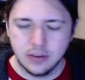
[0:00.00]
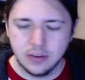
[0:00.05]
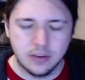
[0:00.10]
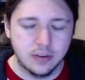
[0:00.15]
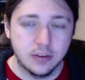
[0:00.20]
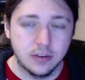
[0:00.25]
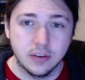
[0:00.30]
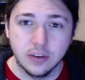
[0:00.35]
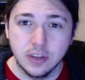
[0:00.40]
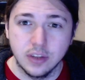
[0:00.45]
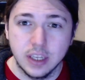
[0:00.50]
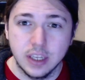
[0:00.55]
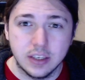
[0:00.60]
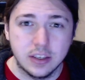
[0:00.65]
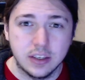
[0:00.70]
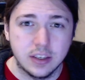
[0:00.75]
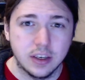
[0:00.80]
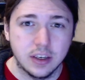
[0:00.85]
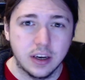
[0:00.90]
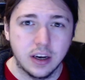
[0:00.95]
There's a
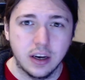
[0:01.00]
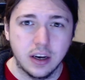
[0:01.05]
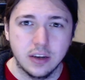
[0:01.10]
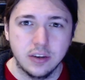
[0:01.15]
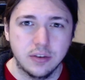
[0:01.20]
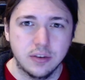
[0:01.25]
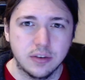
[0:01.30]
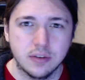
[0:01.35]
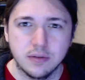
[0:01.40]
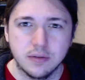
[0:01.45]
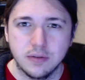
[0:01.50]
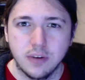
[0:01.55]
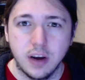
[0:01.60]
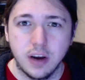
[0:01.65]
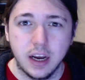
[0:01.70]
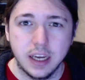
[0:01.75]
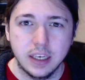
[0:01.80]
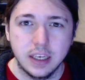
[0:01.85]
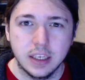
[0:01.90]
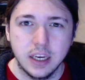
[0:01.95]
list you can
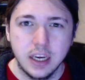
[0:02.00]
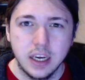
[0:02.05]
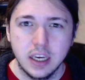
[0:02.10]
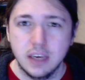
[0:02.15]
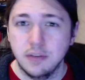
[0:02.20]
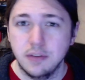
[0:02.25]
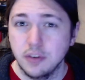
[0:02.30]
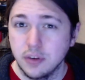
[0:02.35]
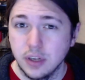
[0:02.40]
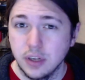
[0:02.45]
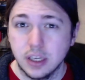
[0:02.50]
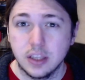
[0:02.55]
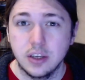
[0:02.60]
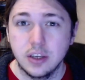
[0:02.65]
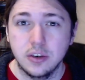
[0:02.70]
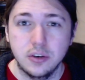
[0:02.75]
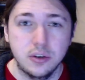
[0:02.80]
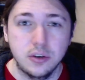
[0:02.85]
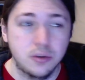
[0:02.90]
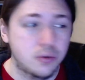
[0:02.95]
find if you click the
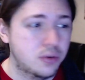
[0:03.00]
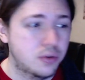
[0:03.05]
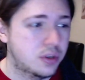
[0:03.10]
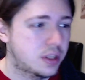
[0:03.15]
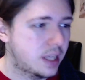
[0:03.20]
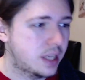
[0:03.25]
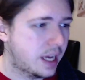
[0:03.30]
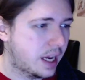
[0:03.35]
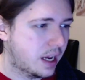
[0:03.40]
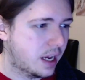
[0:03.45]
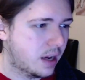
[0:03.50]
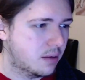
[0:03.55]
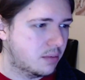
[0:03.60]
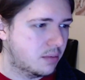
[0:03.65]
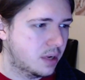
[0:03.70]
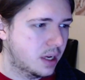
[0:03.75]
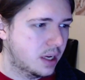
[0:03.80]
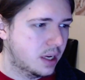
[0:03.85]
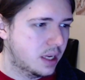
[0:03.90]
news tab